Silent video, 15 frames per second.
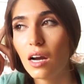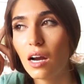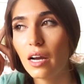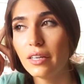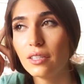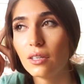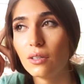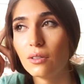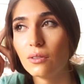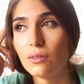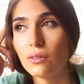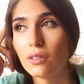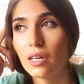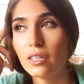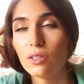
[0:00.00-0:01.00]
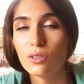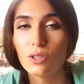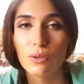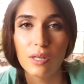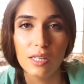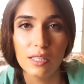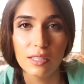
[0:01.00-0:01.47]
I don't I don't
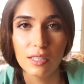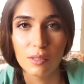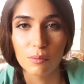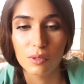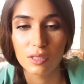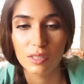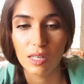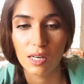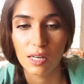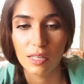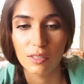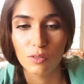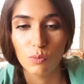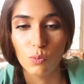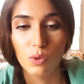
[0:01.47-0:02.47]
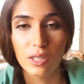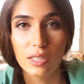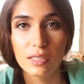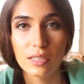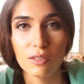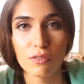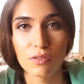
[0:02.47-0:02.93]
know anything besides what
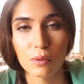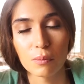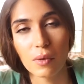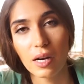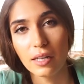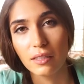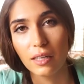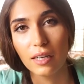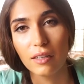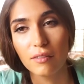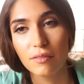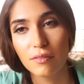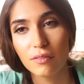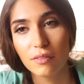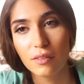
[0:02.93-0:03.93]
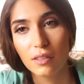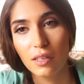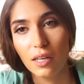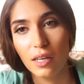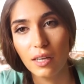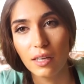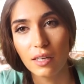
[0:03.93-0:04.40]
it did for my life.
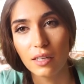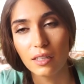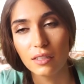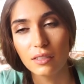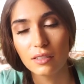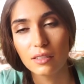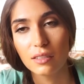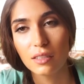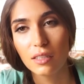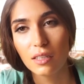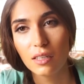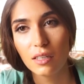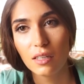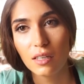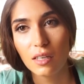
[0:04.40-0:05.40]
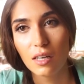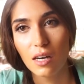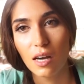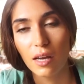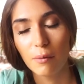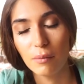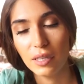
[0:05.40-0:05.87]
And
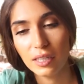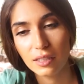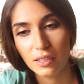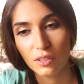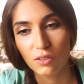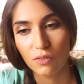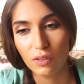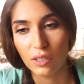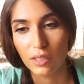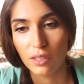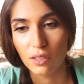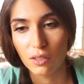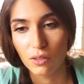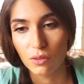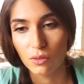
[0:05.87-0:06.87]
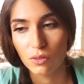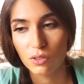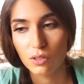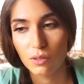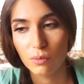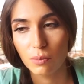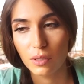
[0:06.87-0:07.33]
I make these
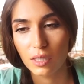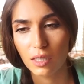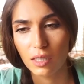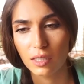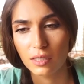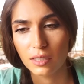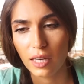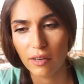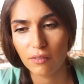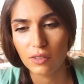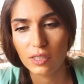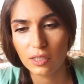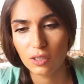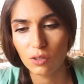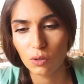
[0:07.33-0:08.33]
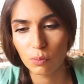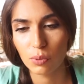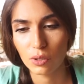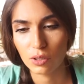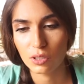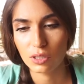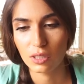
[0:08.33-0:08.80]
videos because every single
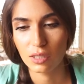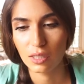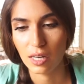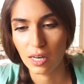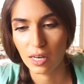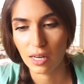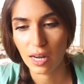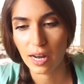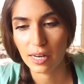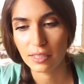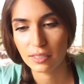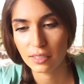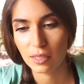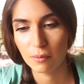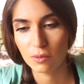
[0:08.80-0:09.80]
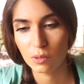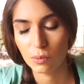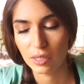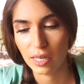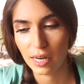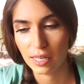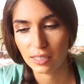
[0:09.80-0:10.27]
person that has come to
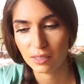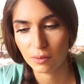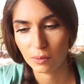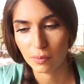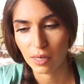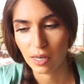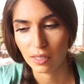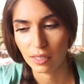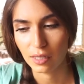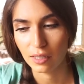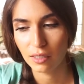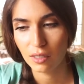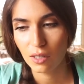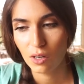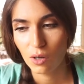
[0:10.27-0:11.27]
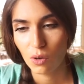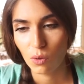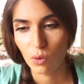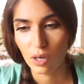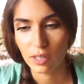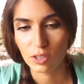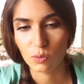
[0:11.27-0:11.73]
me and asked me about it
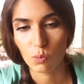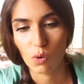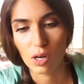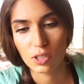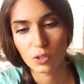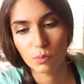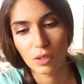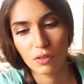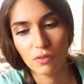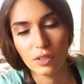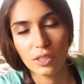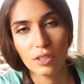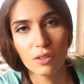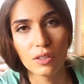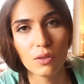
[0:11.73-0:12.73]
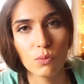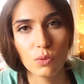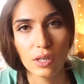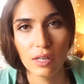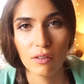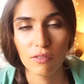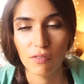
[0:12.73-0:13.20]
or has watched my video and then
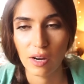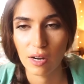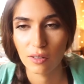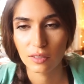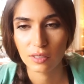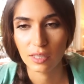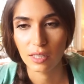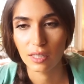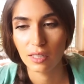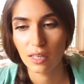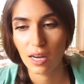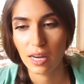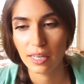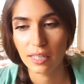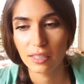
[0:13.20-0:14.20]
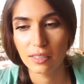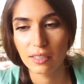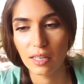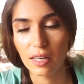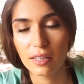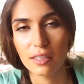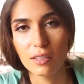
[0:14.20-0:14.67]
went and found it, I get
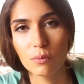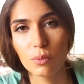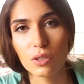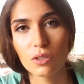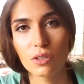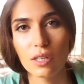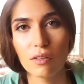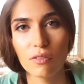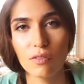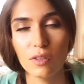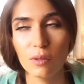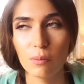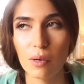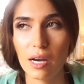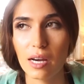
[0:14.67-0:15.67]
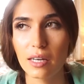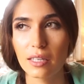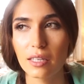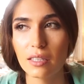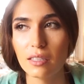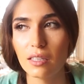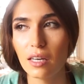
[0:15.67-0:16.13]
nothing but great
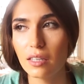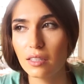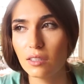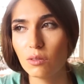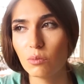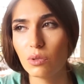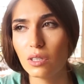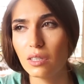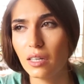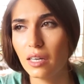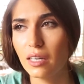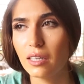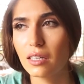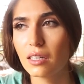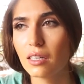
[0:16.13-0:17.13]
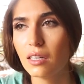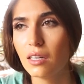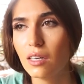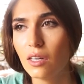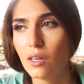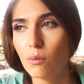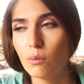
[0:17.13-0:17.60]
feedback and nothing but like
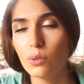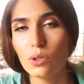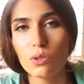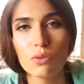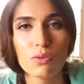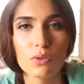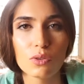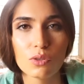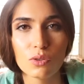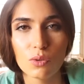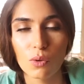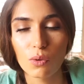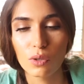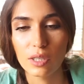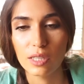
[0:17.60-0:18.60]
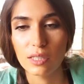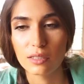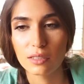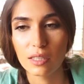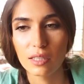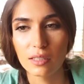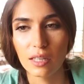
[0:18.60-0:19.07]
beautiful
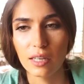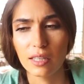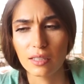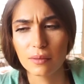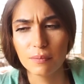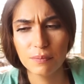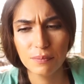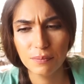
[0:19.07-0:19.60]
stories and like